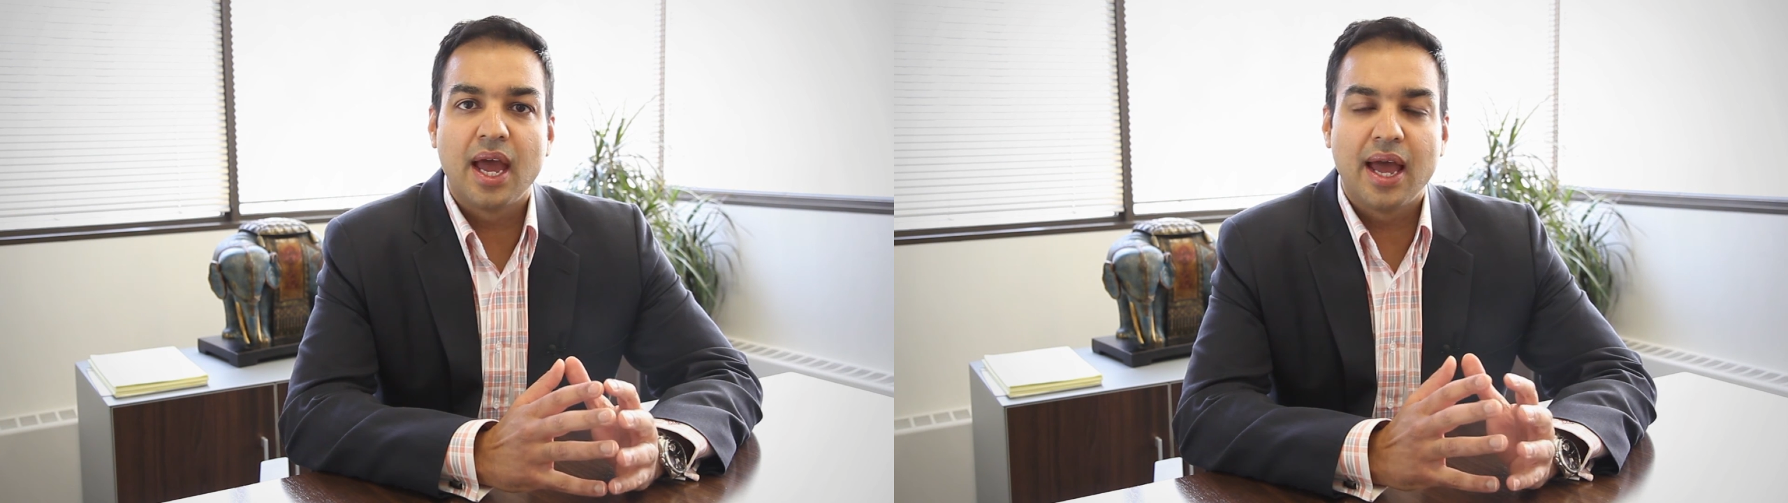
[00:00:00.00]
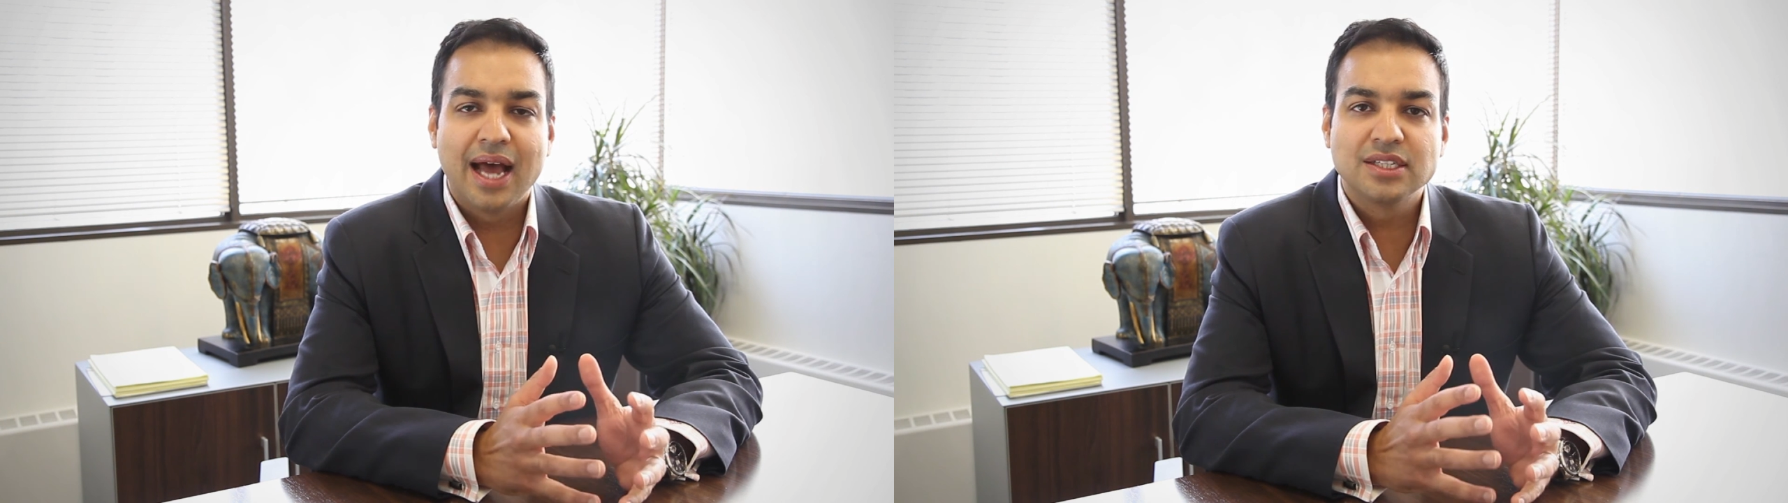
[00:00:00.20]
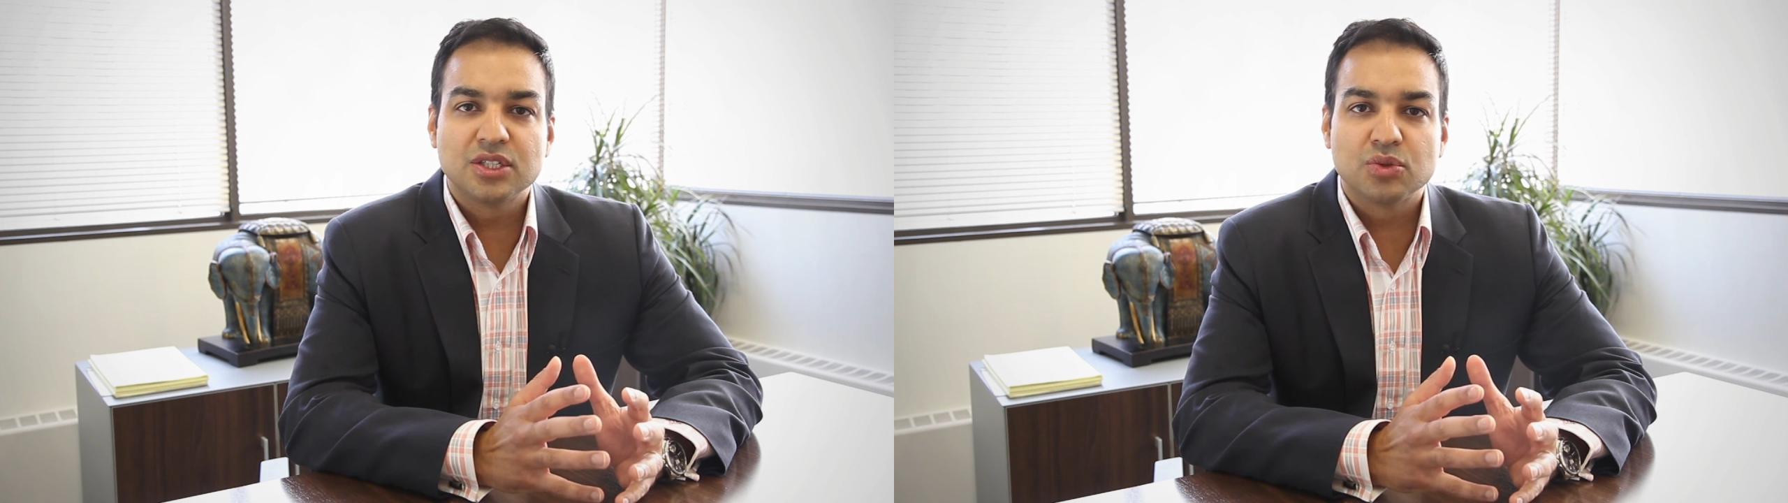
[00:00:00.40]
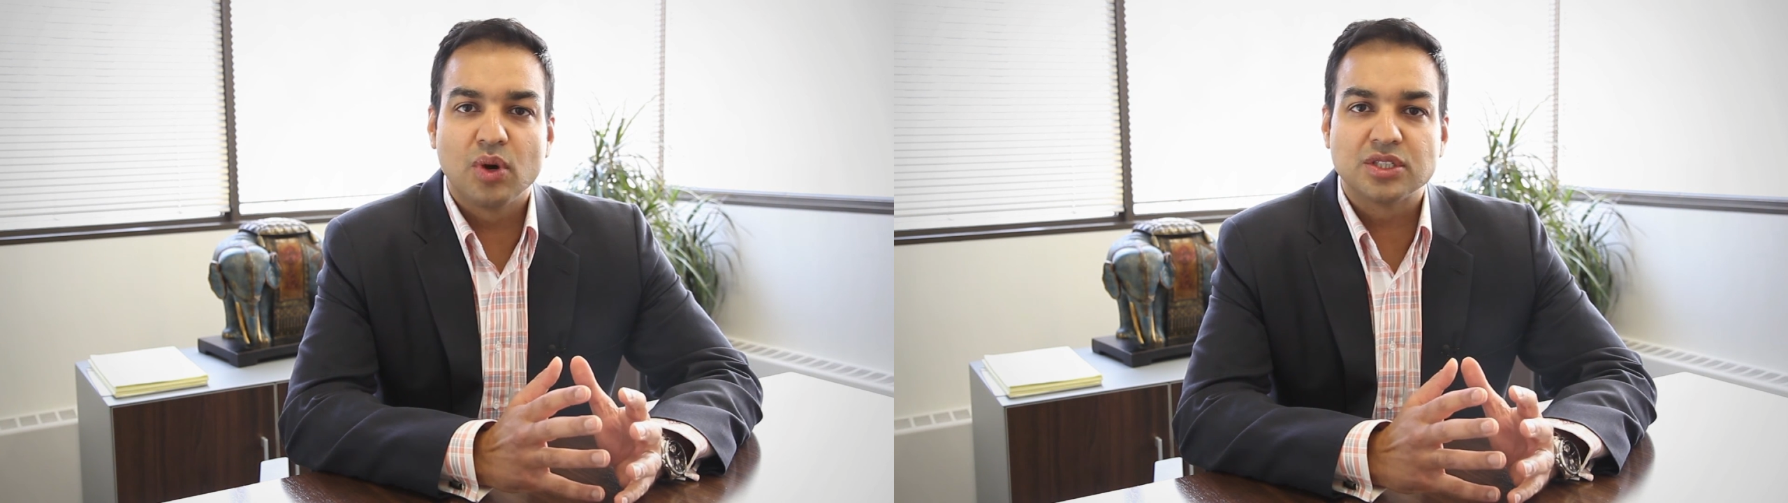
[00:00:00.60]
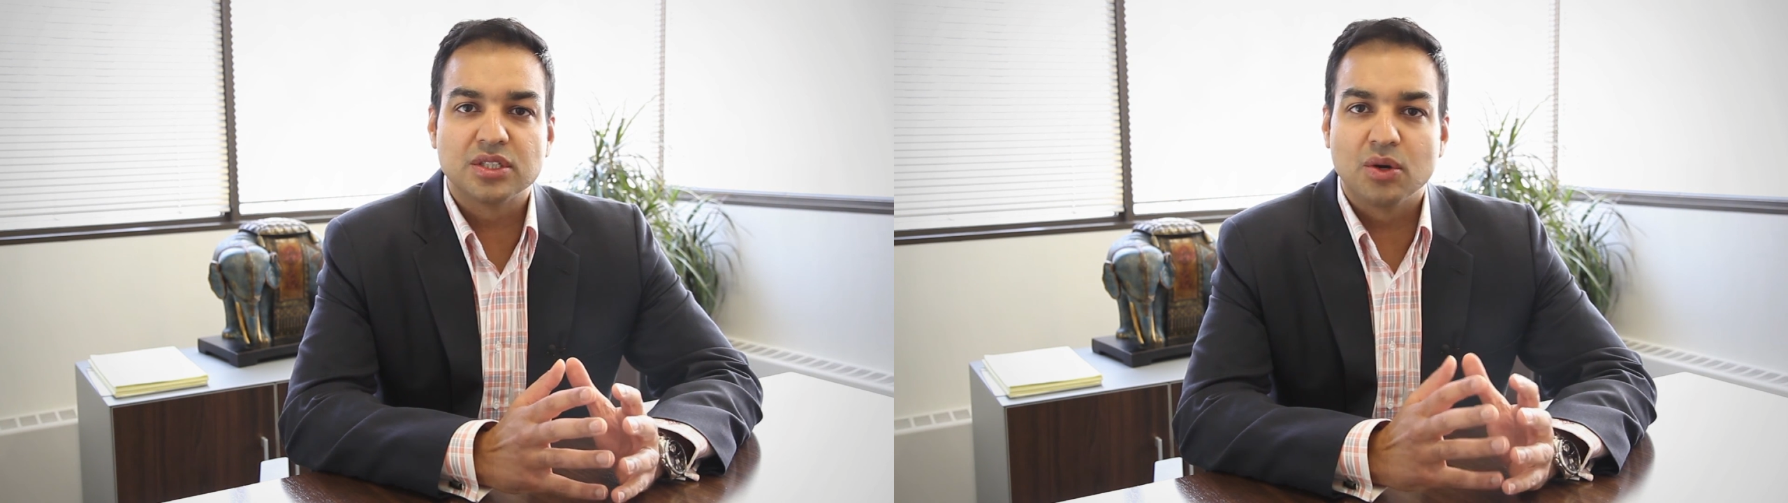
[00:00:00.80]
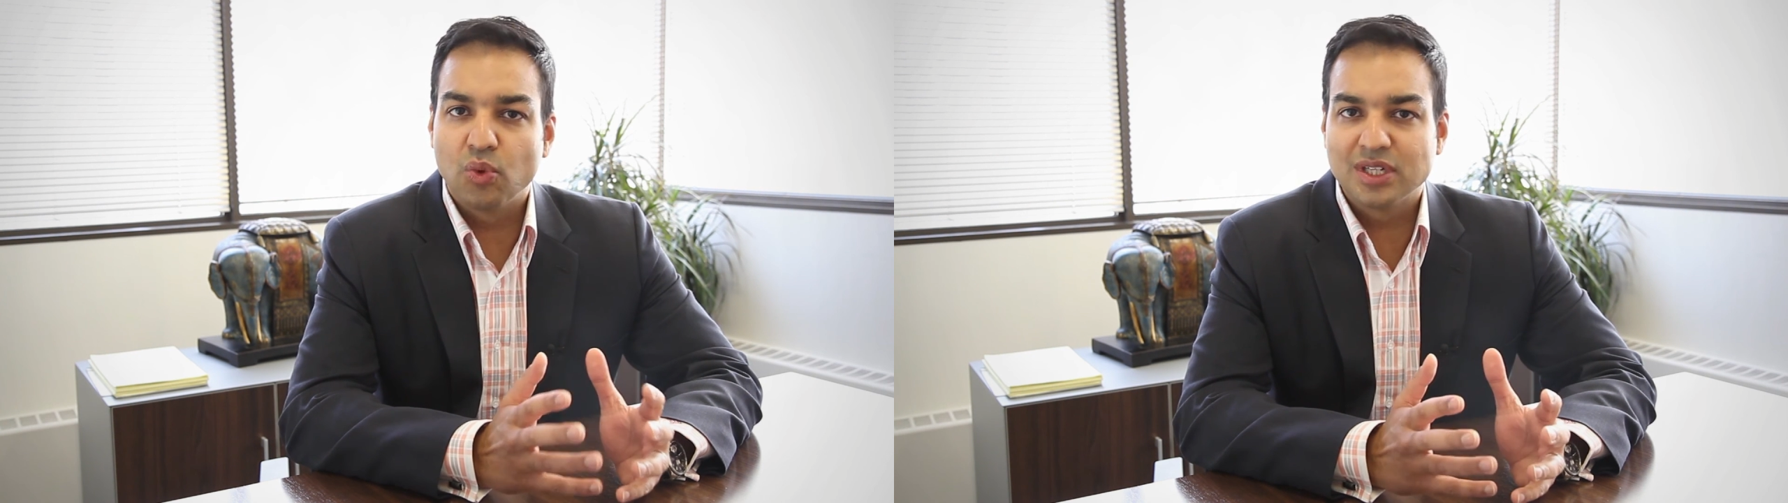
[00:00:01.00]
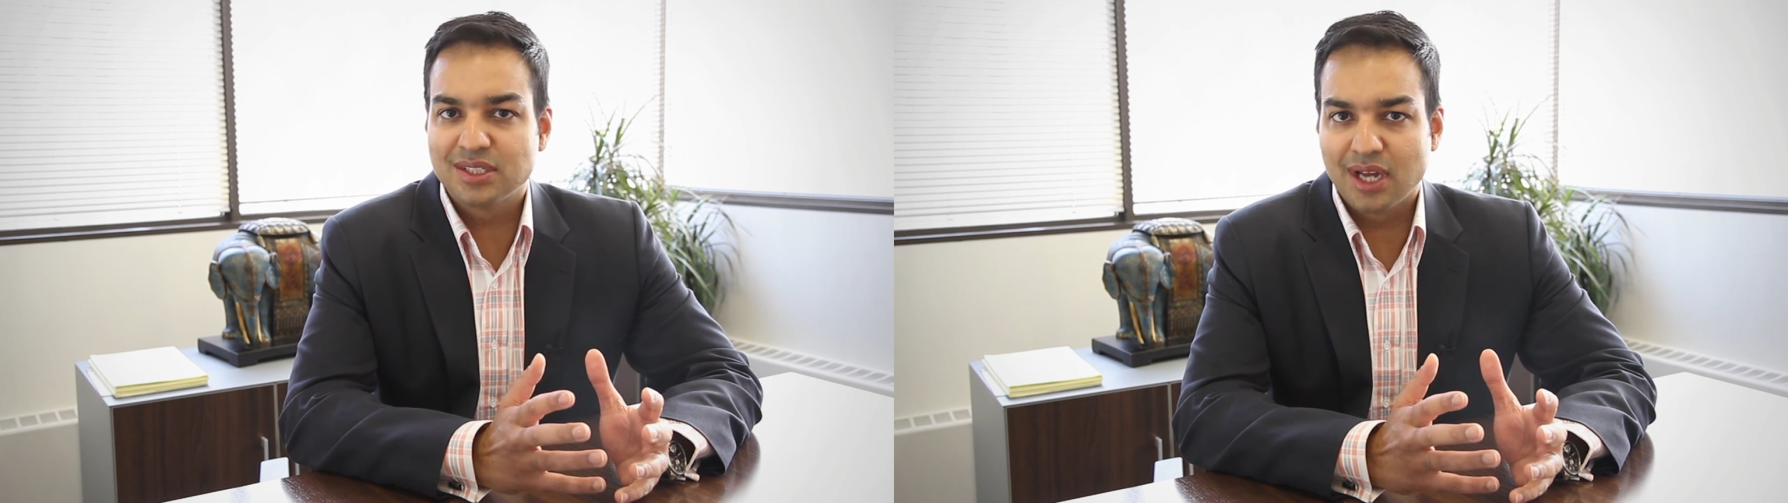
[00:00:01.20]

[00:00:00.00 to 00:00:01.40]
answer a question that wasn't